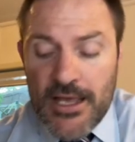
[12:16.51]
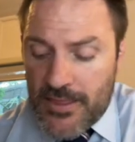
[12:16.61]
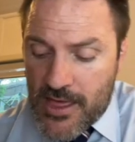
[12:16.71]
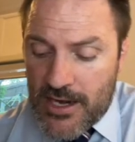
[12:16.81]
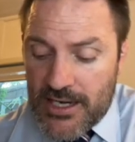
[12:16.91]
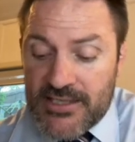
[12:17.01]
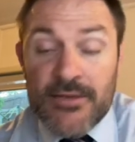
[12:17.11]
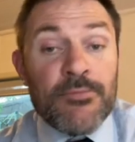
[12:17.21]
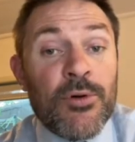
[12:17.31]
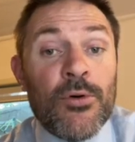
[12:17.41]
then it is
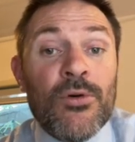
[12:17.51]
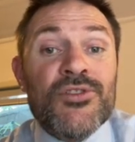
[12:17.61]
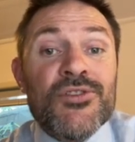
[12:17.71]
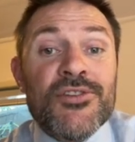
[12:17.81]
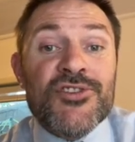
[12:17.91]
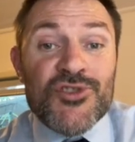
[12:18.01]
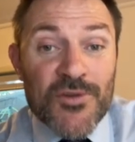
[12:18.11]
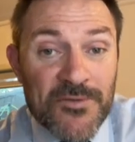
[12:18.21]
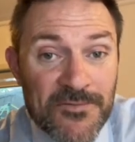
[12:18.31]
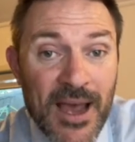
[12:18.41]
important to
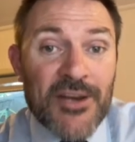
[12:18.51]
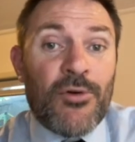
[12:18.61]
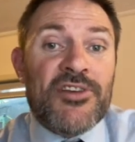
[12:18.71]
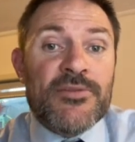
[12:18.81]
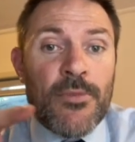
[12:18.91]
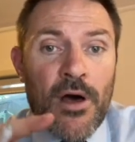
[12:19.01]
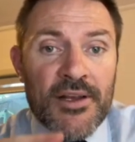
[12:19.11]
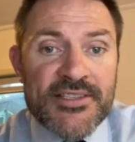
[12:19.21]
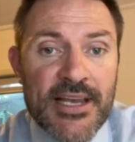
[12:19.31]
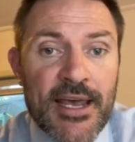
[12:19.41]
factorize the
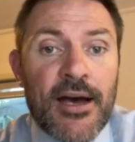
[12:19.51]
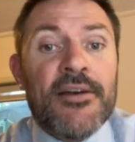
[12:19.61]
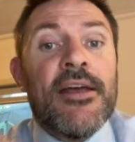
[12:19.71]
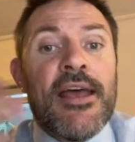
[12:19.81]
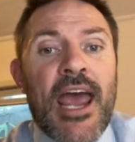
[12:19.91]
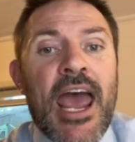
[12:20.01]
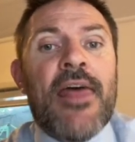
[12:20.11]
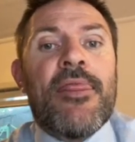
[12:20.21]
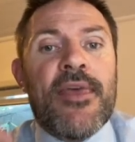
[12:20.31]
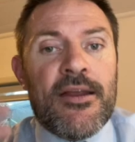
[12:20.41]
minus out
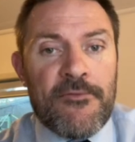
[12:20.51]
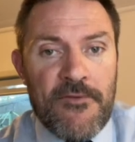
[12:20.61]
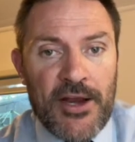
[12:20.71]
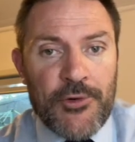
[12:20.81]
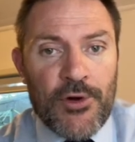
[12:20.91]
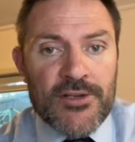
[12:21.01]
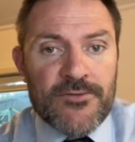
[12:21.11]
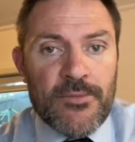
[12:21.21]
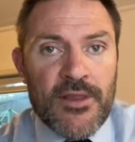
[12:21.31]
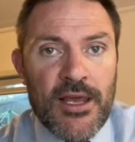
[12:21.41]
and then factorize
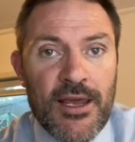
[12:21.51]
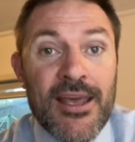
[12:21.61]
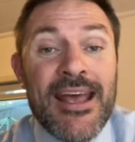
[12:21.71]
from there.